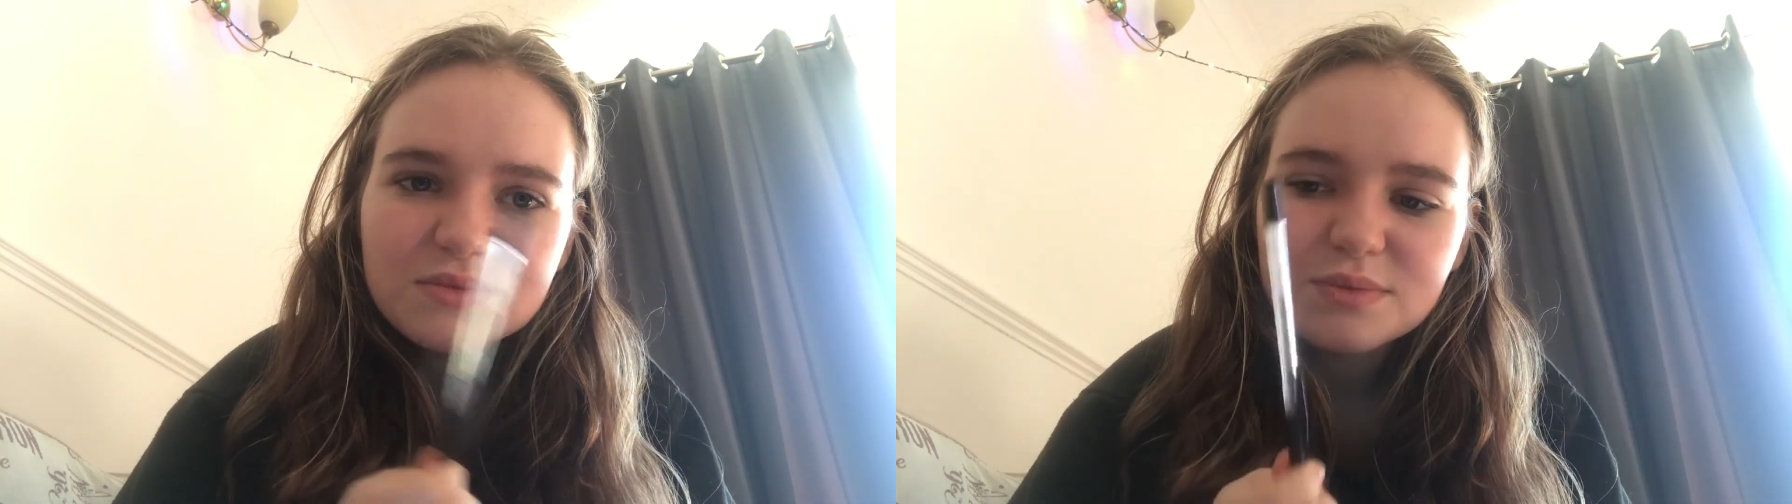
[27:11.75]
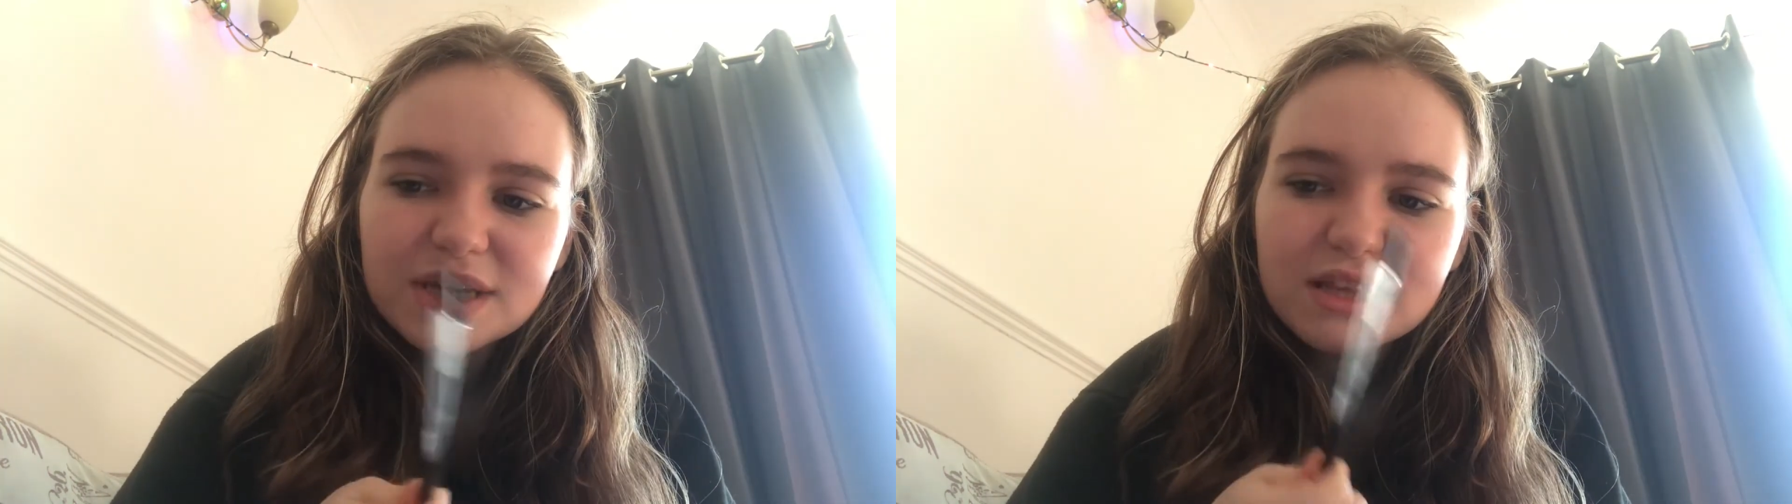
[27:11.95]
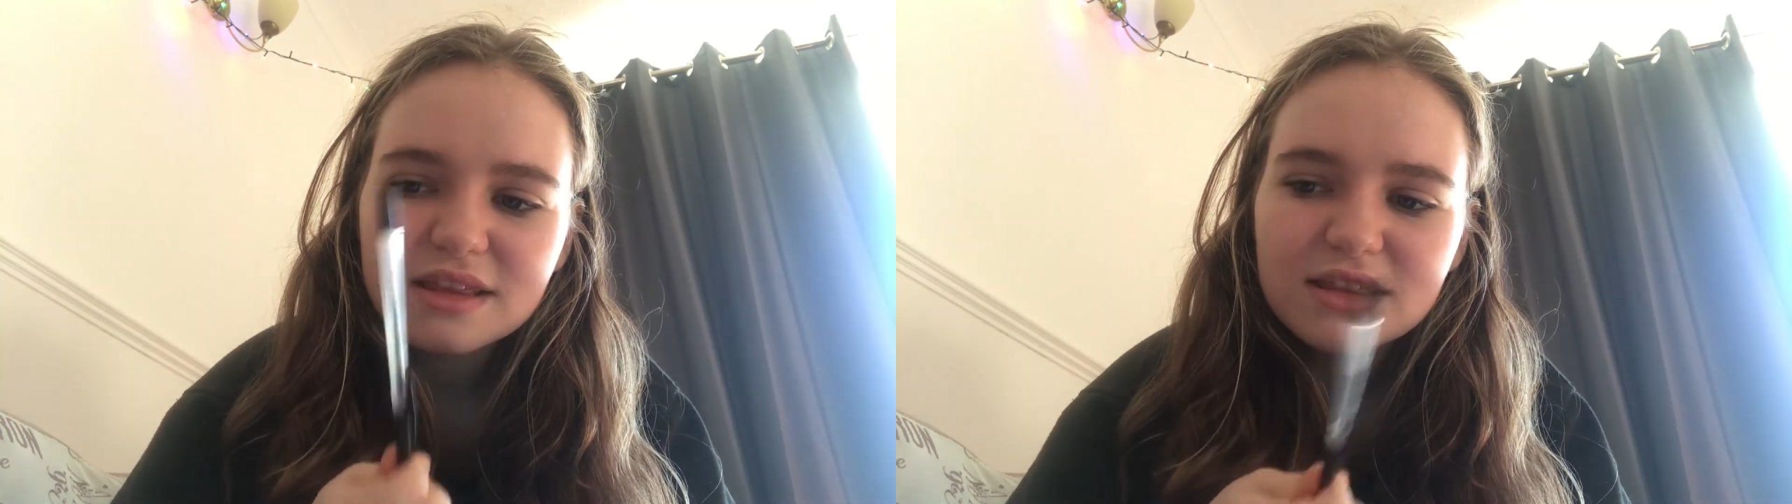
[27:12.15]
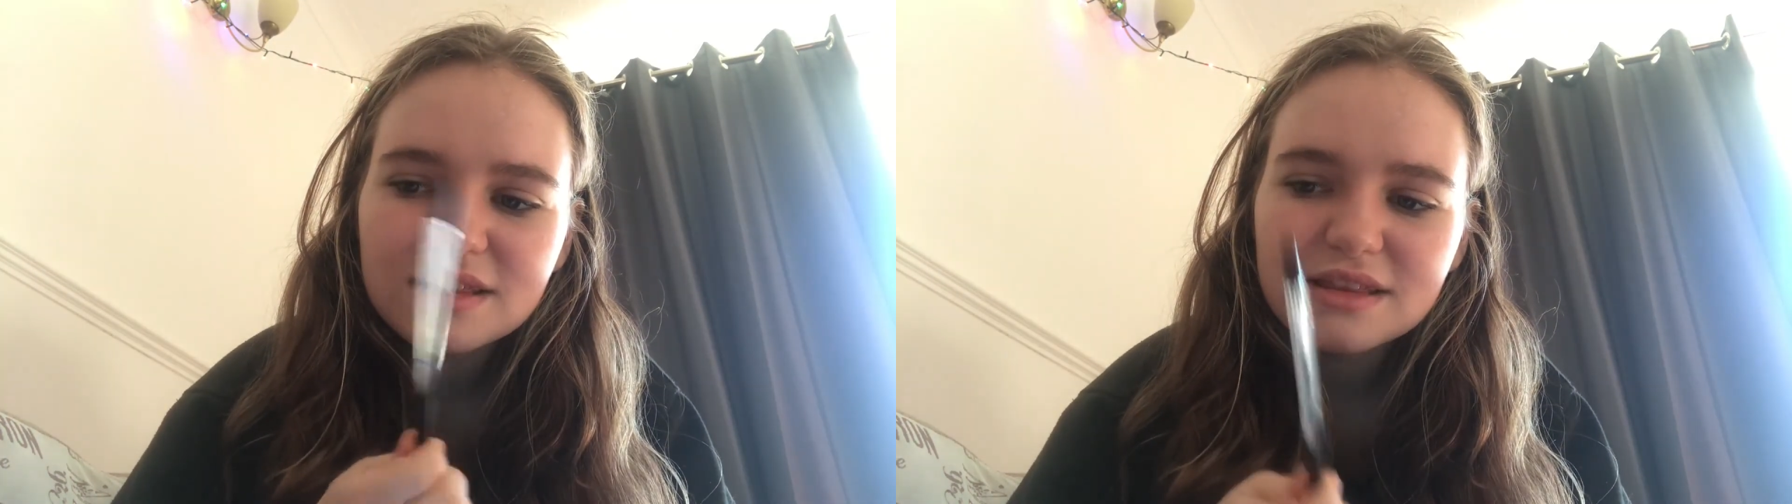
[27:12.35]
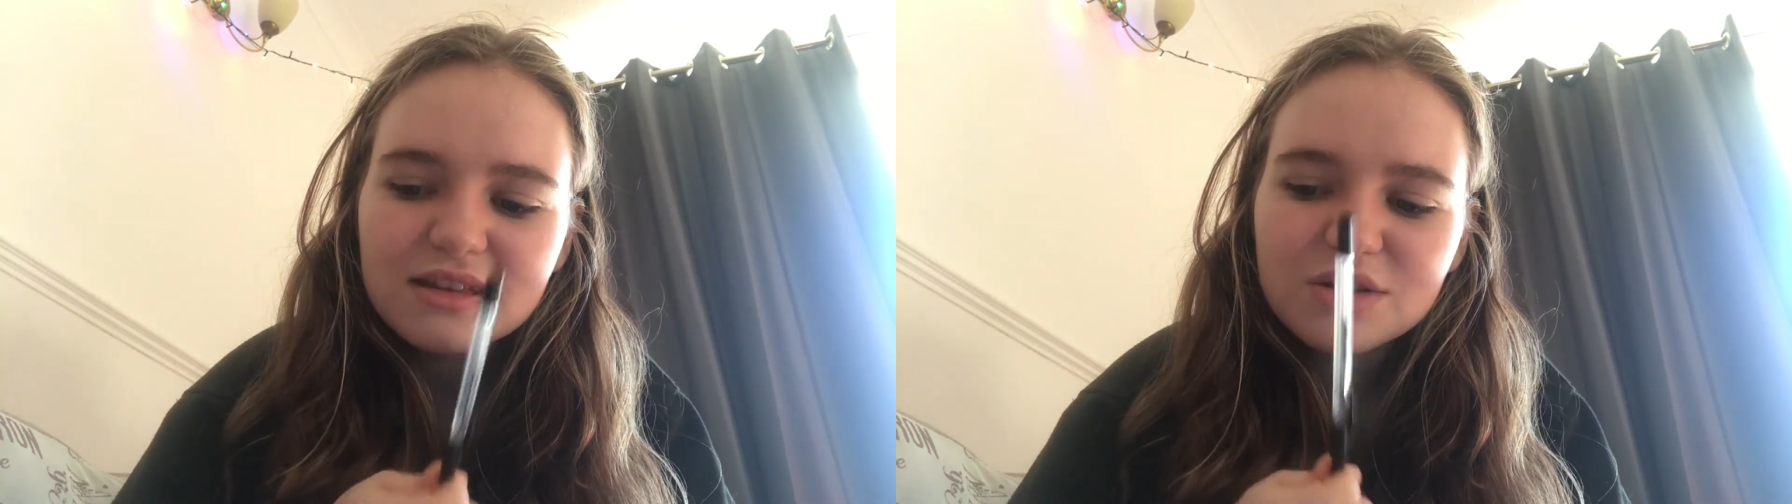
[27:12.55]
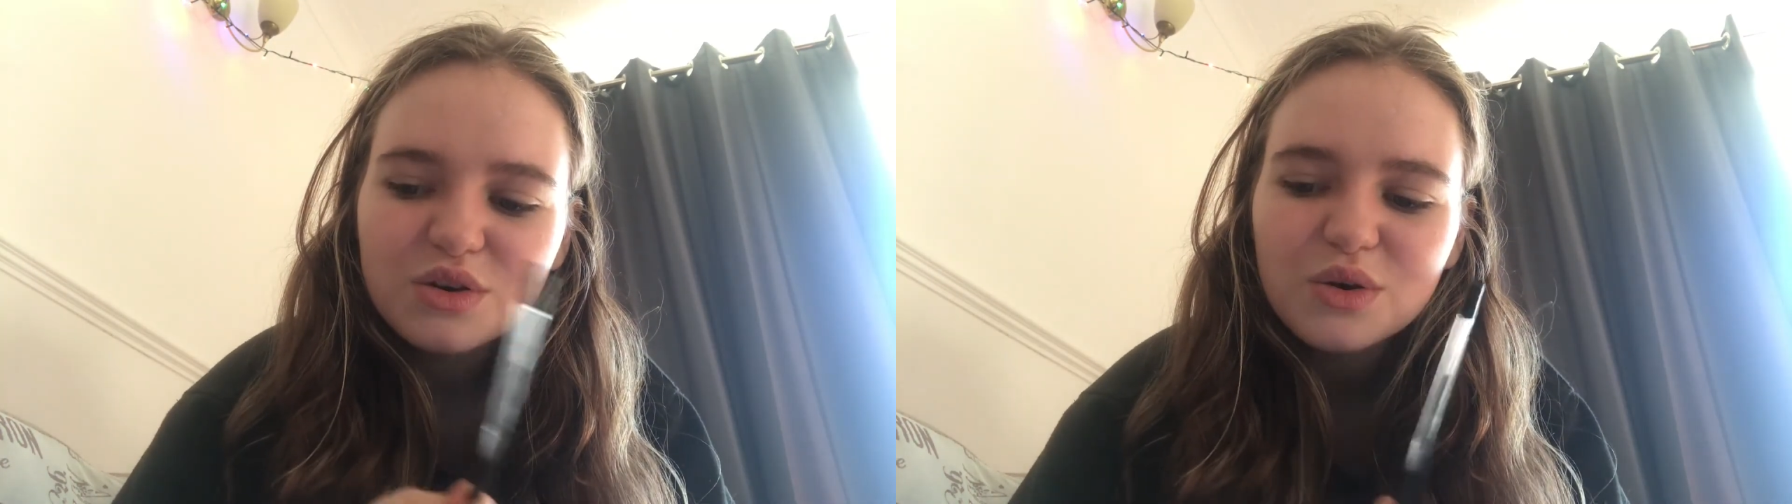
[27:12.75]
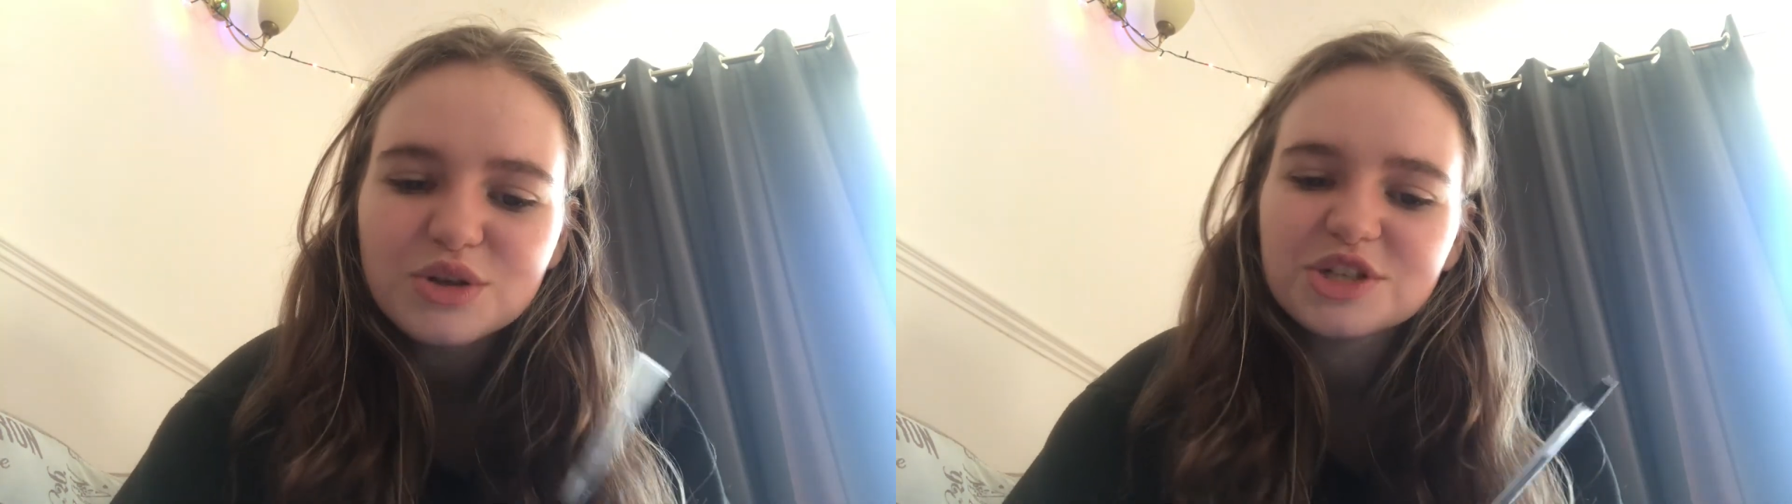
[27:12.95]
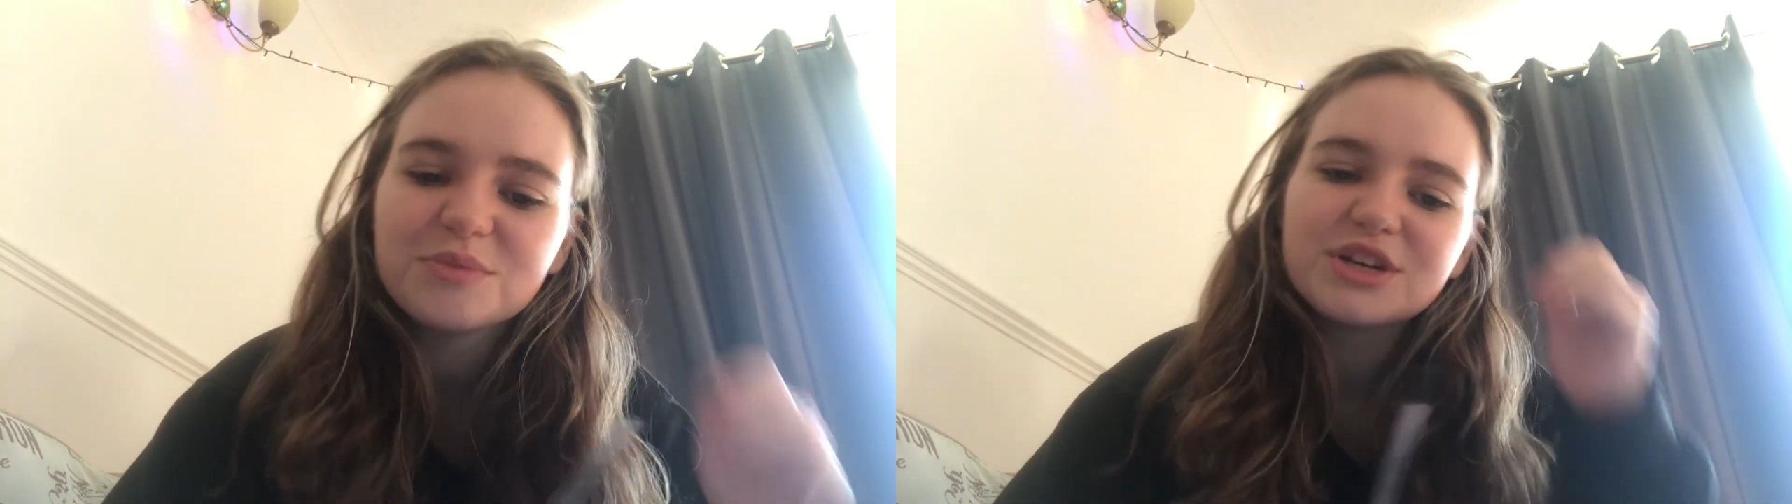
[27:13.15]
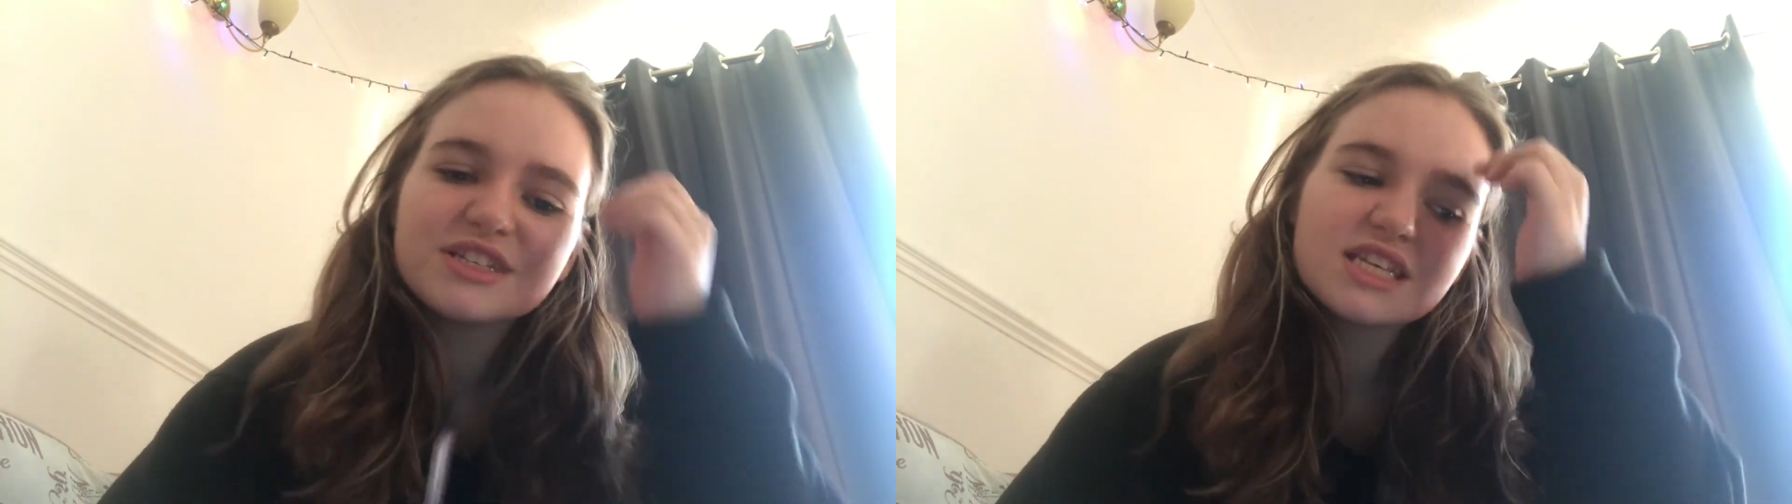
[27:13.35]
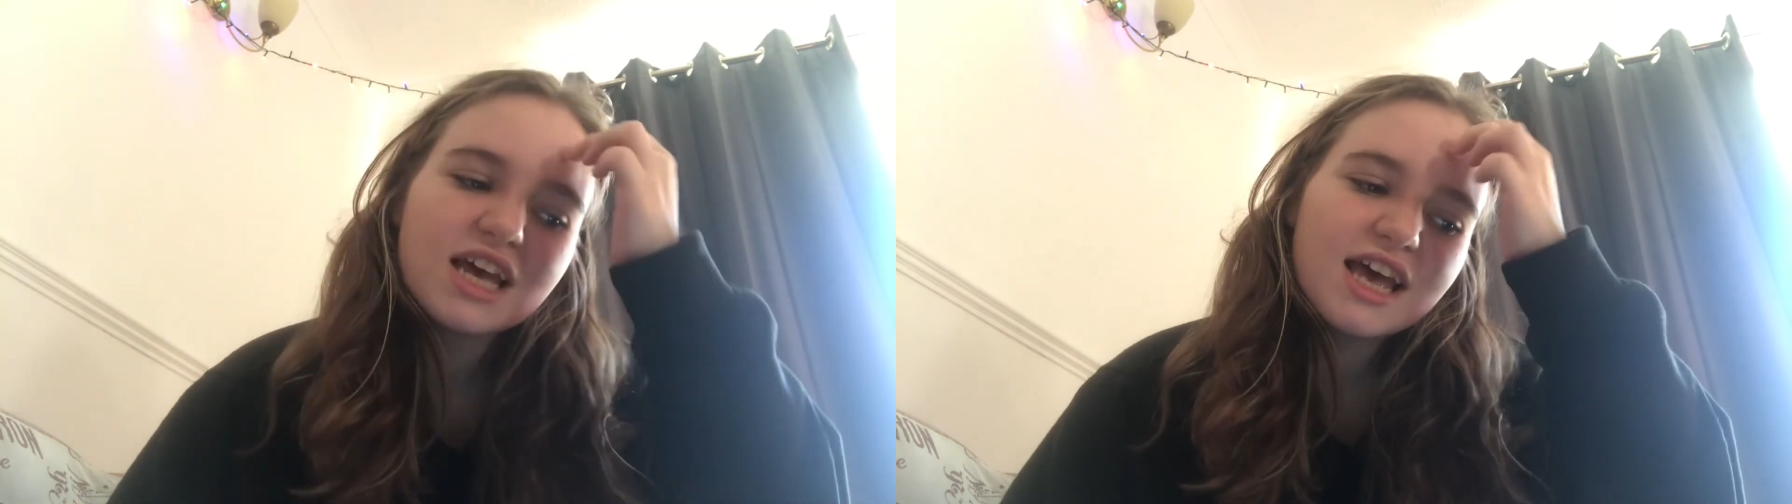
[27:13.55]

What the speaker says: with caution because